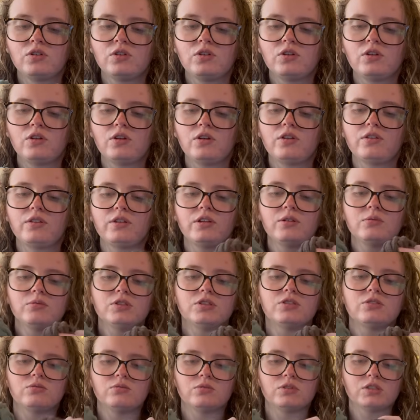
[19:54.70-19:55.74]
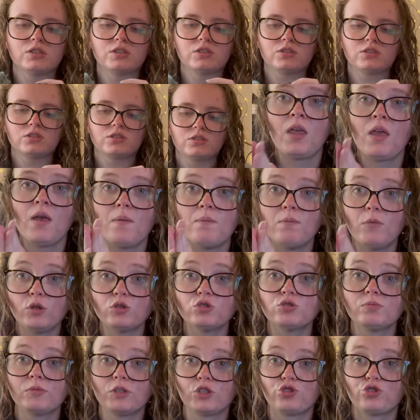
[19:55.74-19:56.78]
I think I'm gonna do this.
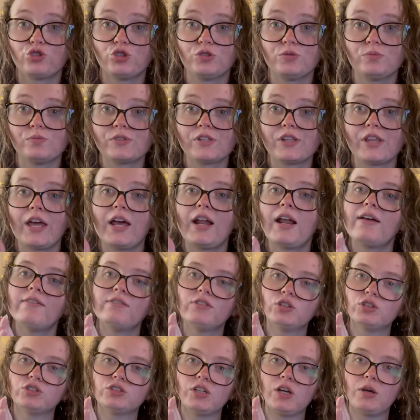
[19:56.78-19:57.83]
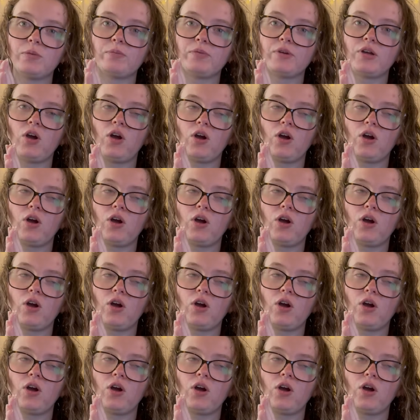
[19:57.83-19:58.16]
most mushrooms that I've looked up